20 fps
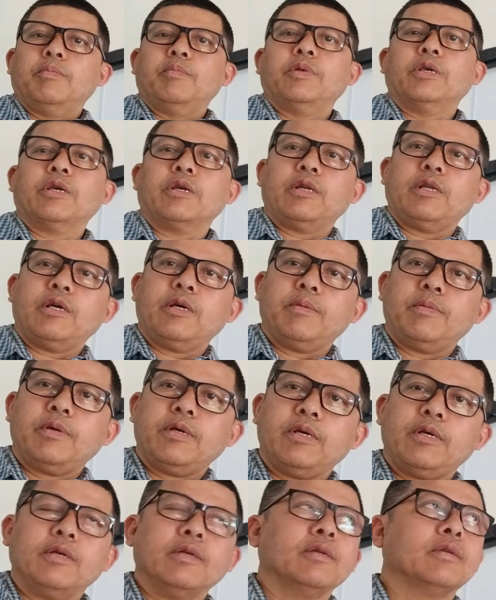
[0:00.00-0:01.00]

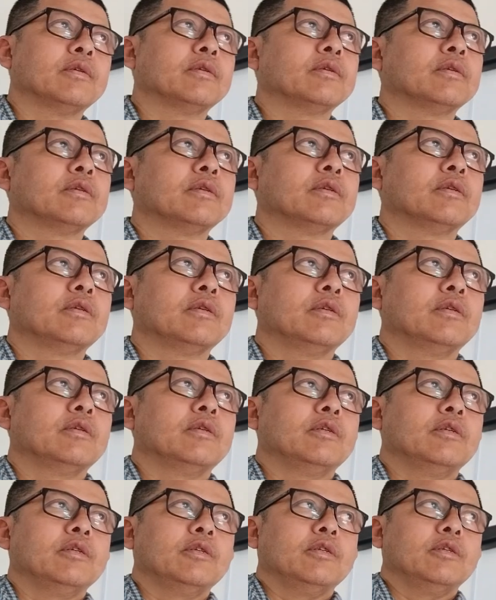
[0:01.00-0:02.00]
Mingalava.
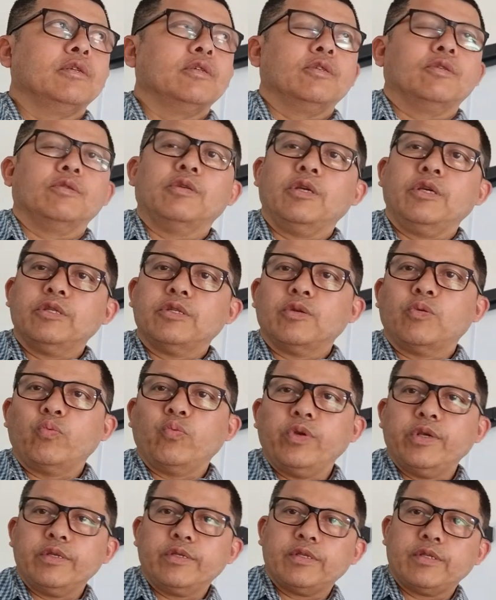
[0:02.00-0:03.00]
Today is a
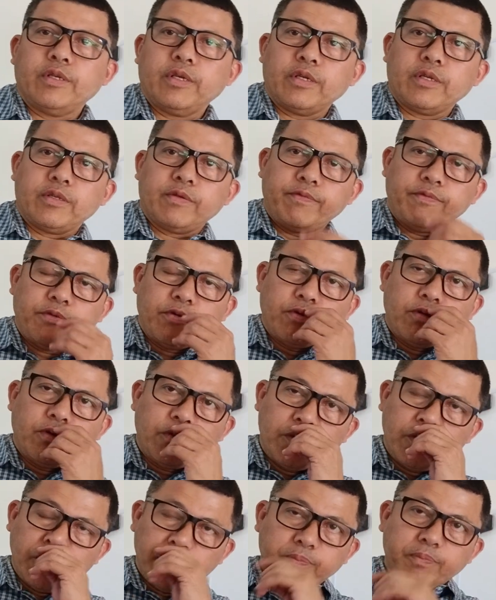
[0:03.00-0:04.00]
week 6
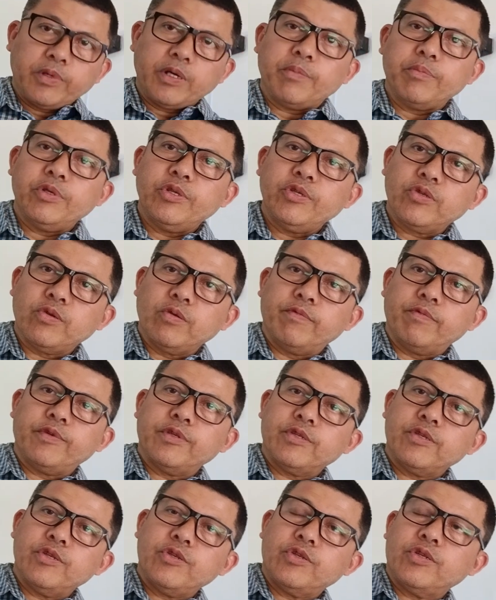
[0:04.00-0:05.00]
for Burmese
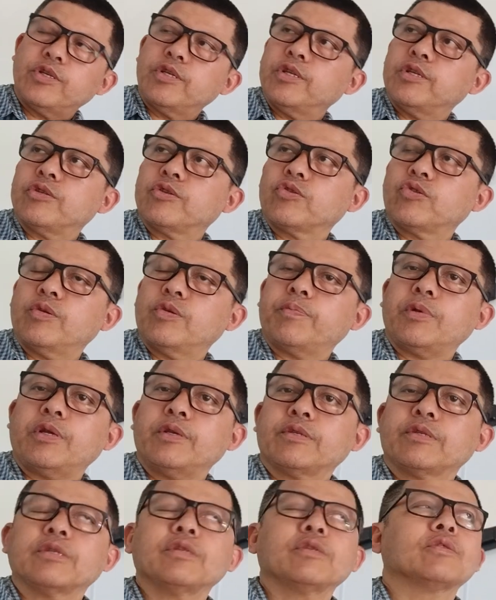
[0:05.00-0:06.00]
conversation and script
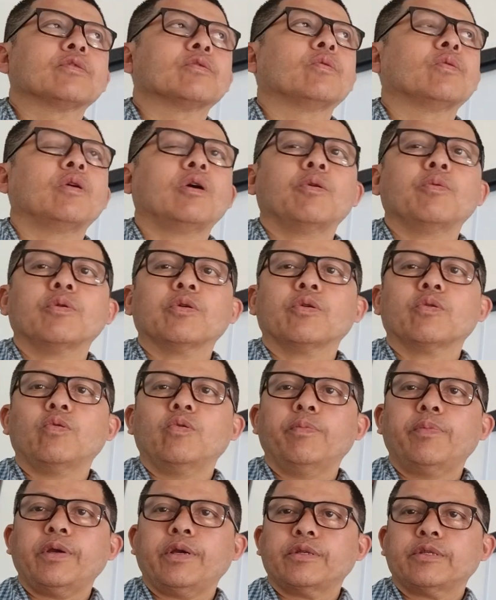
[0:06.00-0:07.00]
lessons. So I will go
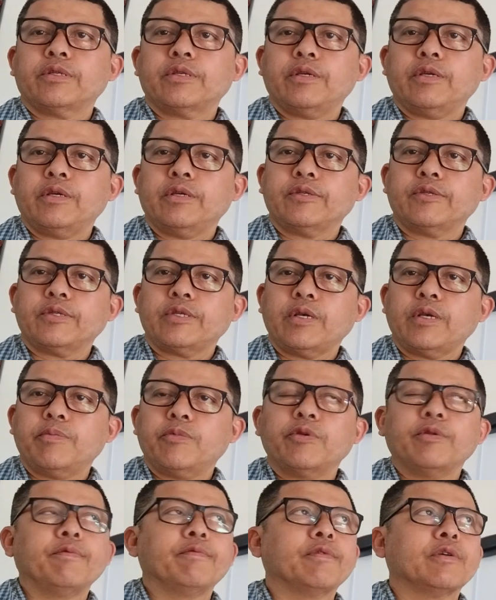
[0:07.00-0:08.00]
back a
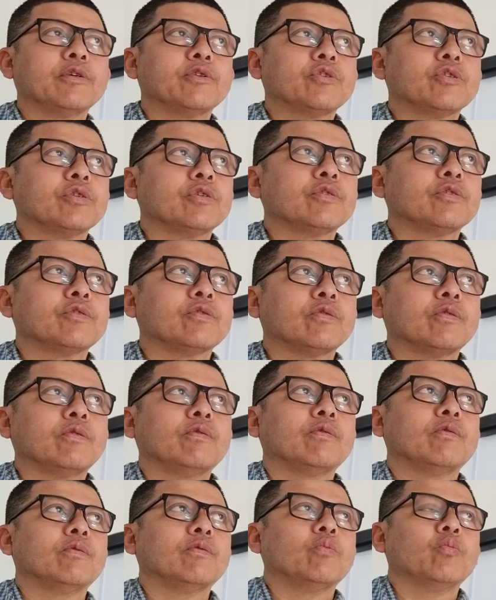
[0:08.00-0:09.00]
summary versions
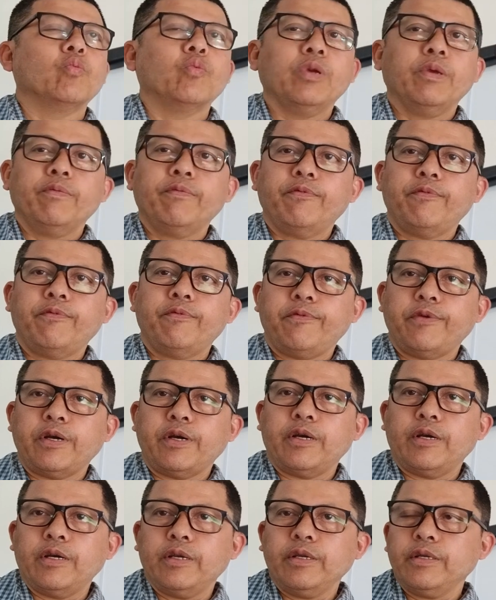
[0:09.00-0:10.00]
of week
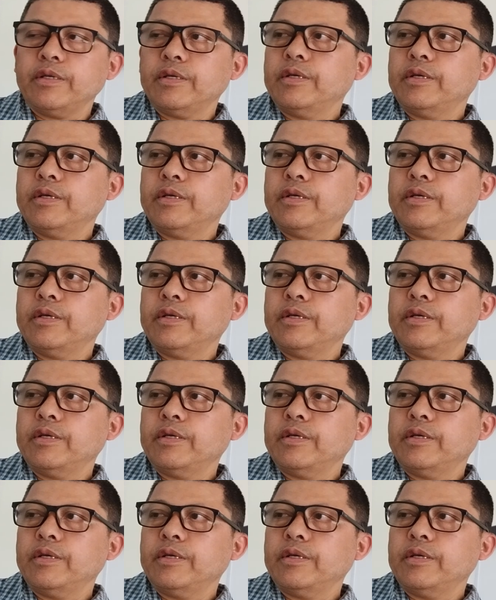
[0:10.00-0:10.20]
5